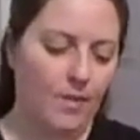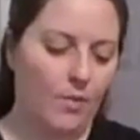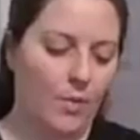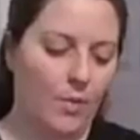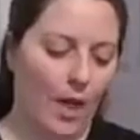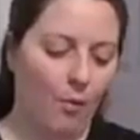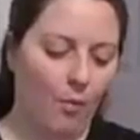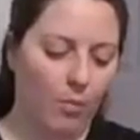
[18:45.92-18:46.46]
What
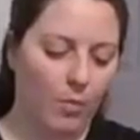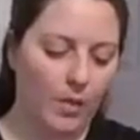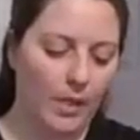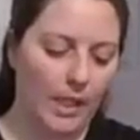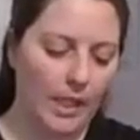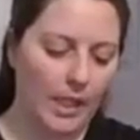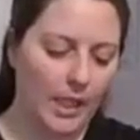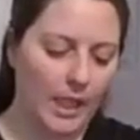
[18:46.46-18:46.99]
I
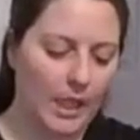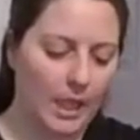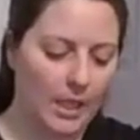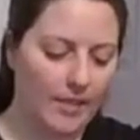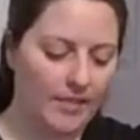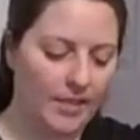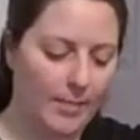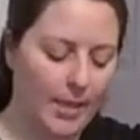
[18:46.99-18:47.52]
really
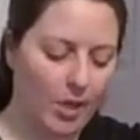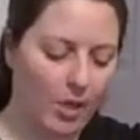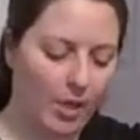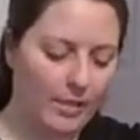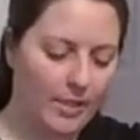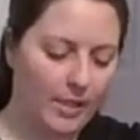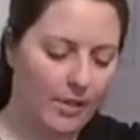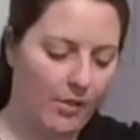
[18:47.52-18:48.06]
love about
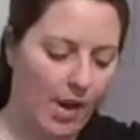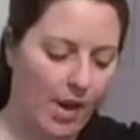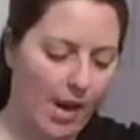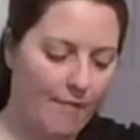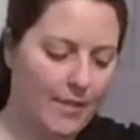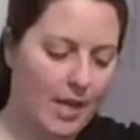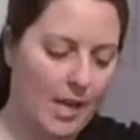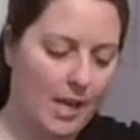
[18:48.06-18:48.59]
arts and
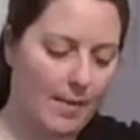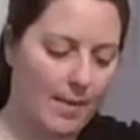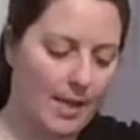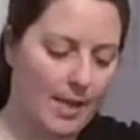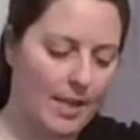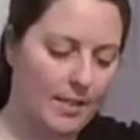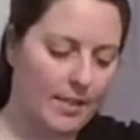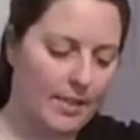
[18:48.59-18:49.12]
craft time
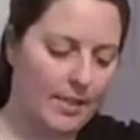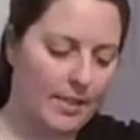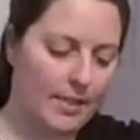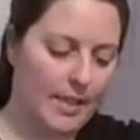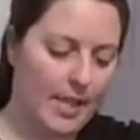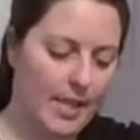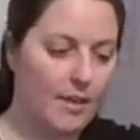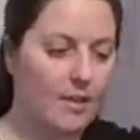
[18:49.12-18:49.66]
is that